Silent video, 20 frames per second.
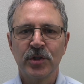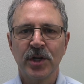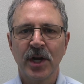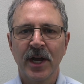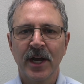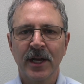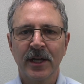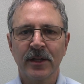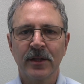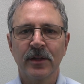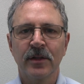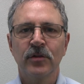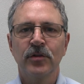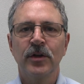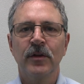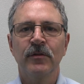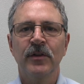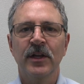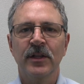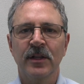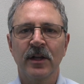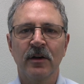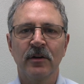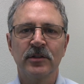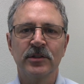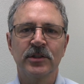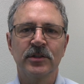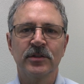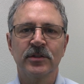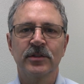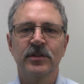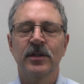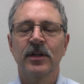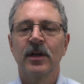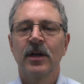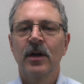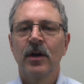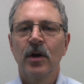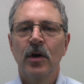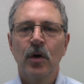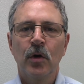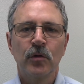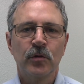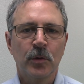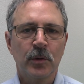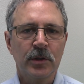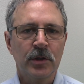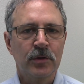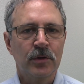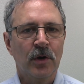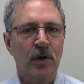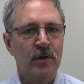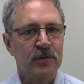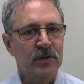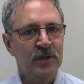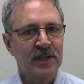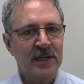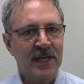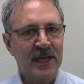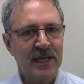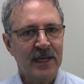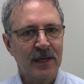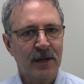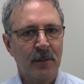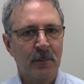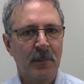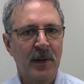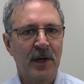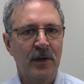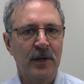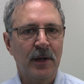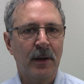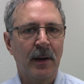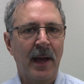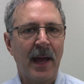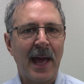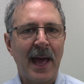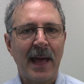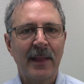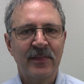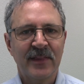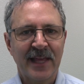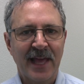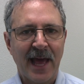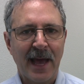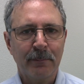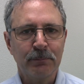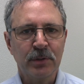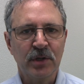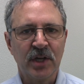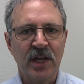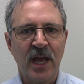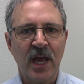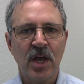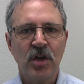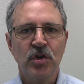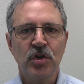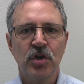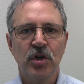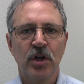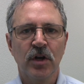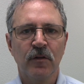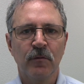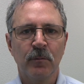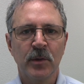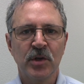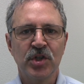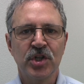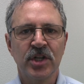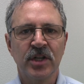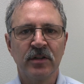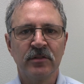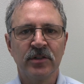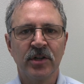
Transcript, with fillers: Chang, chief technologist, who's going to talk today about uh, the application of machine